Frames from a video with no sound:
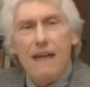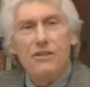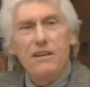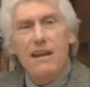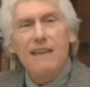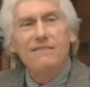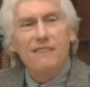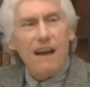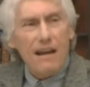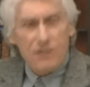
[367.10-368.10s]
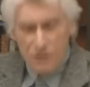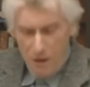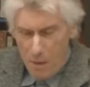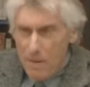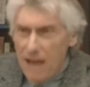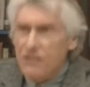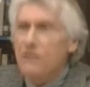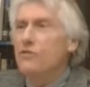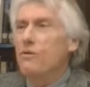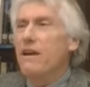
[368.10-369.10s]
As a kid, I saw a
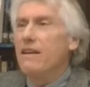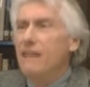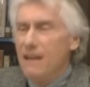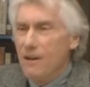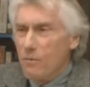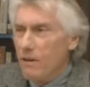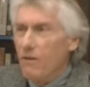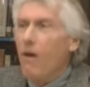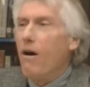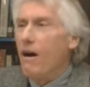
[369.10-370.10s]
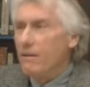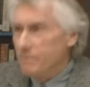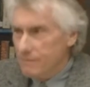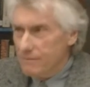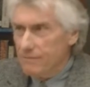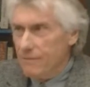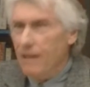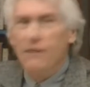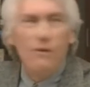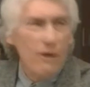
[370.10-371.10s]
passing train with awe
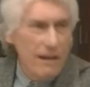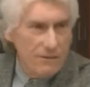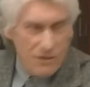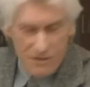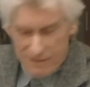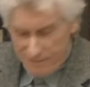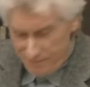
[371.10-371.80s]
and annoyance.